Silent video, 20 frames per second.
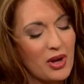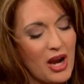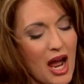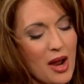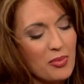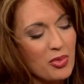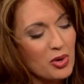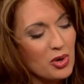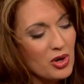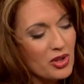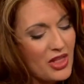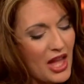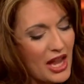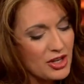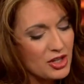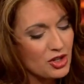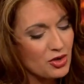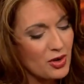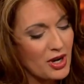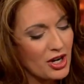when I pulled
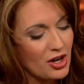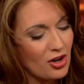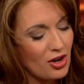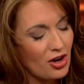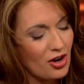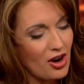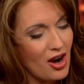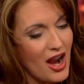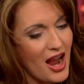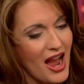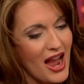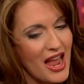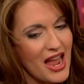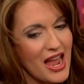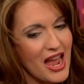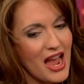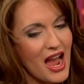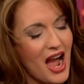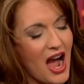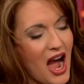that trigger,
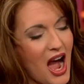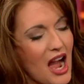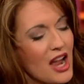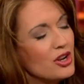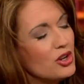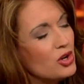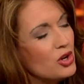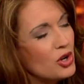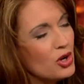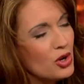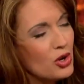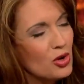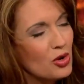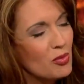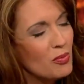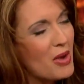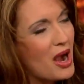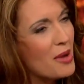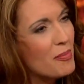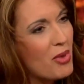I knew
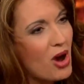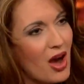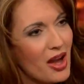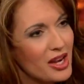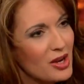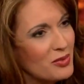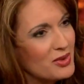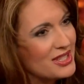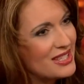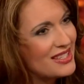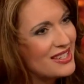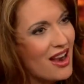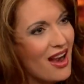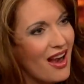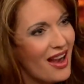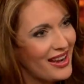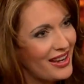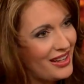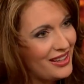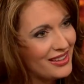my body was
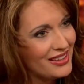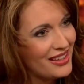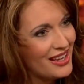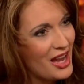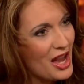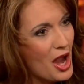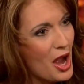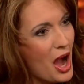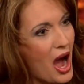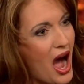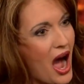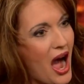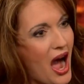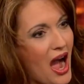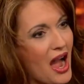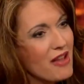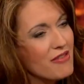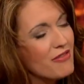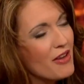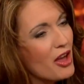dying.
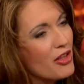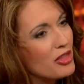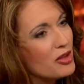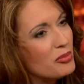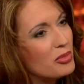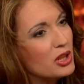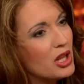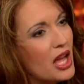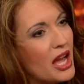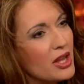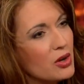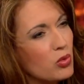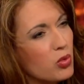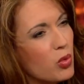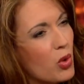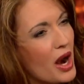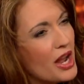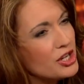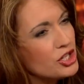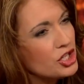I felt the blood
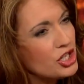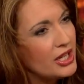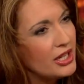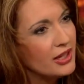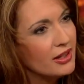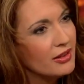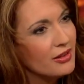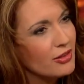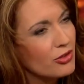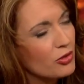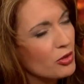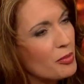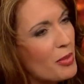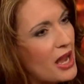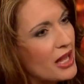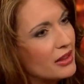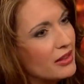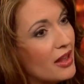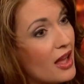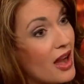rushing through
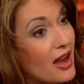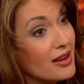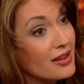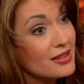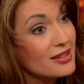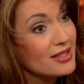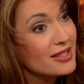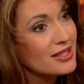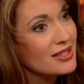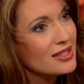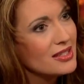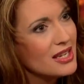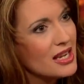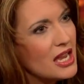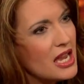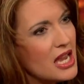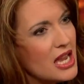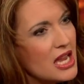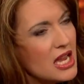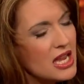my lungs.
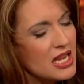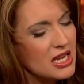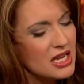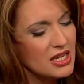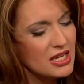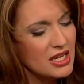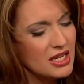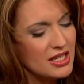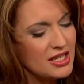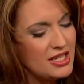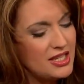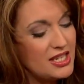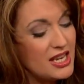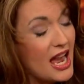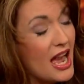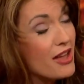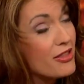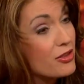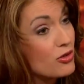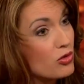
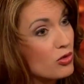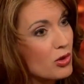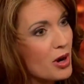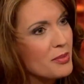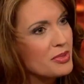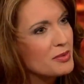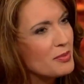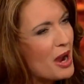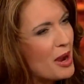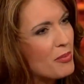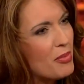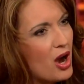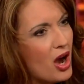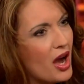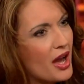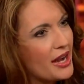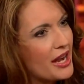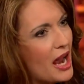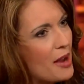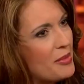Death gripped my
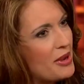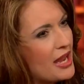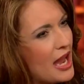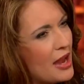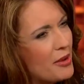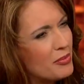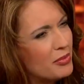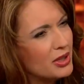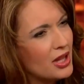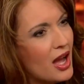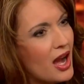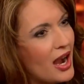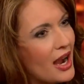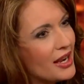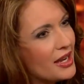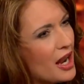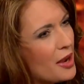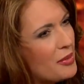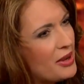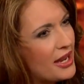body. I became
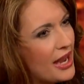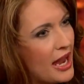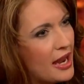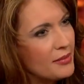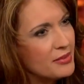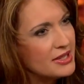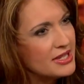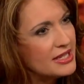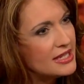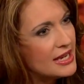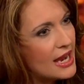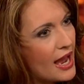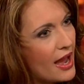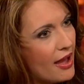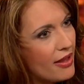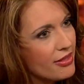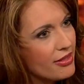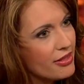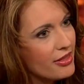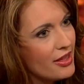blind. I became
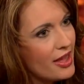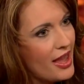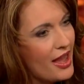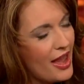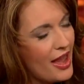deaf.